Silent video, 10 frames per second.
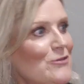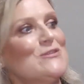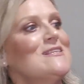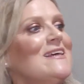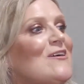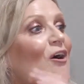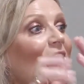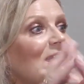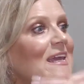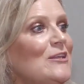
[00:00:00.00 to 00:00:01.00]
You're saying,
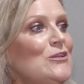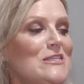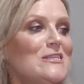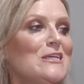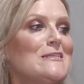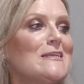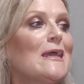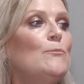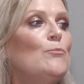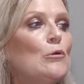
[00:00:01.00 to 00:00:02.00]
hi, can you suggest
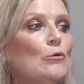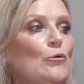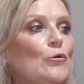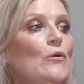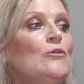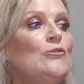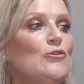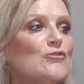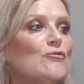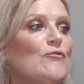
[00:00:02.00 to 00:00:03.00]
a blue
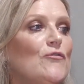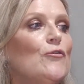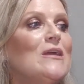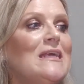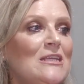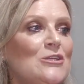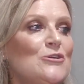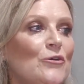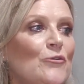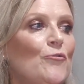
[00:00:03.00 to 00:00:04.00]
neutral for
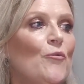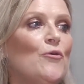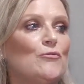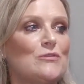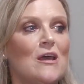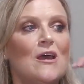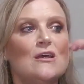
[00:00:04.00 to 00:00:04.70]
internal walls?